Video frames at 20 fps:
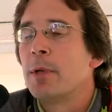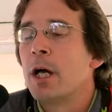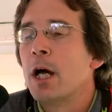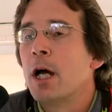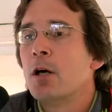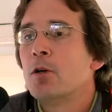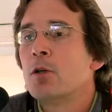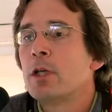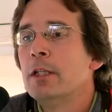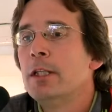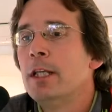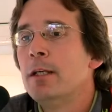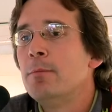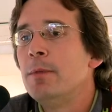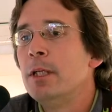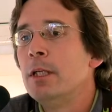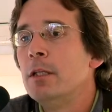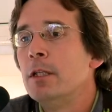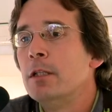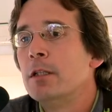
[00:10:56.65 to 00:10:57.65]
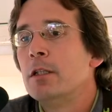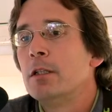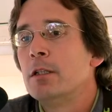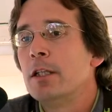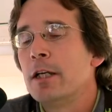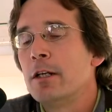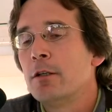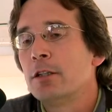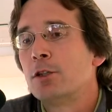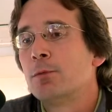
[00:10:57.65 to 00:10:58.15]
How can they be,
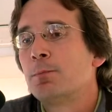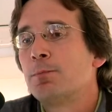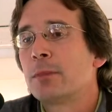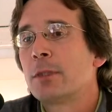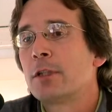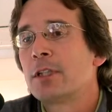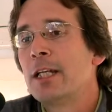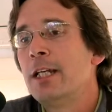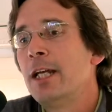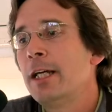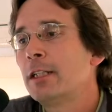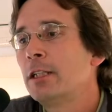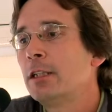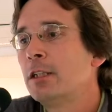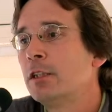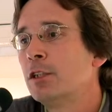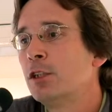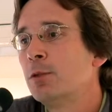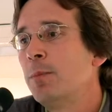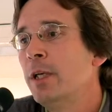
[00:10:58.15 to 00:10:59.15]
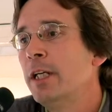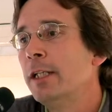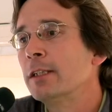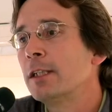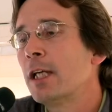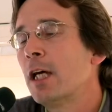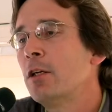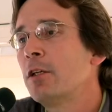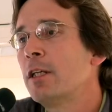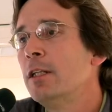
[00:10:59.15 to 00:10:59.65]
that are connected to space,
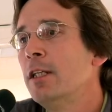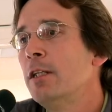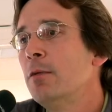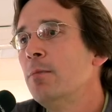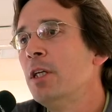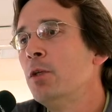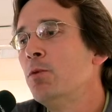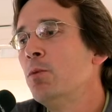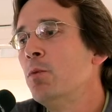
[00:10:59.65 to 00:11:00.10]
how can they be